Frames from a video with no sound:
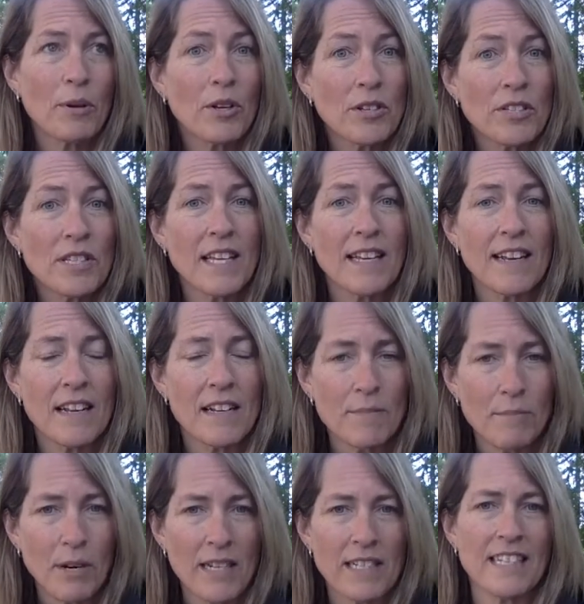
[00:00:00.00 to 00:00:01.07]
person and a
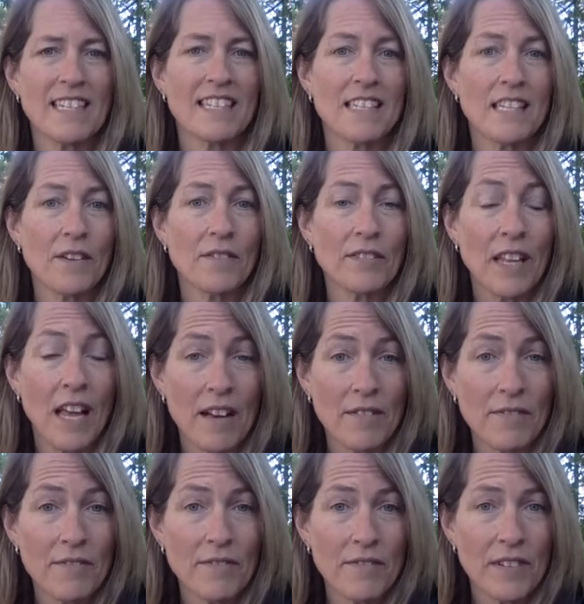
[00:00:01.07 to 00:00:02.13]
presence of love
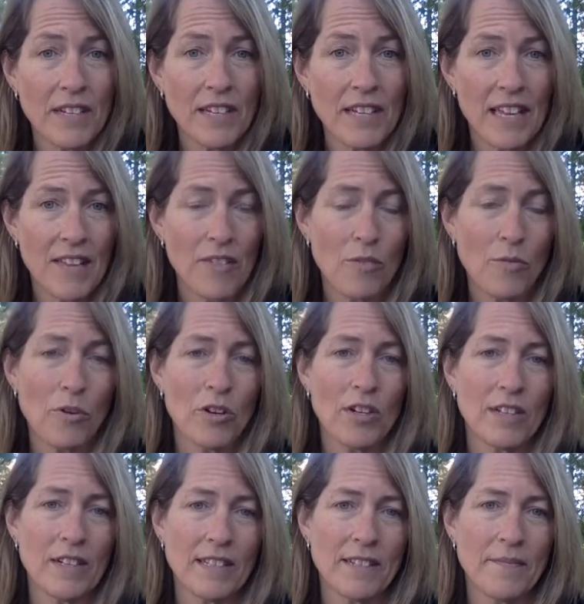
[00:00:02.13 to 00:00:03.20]
in the world,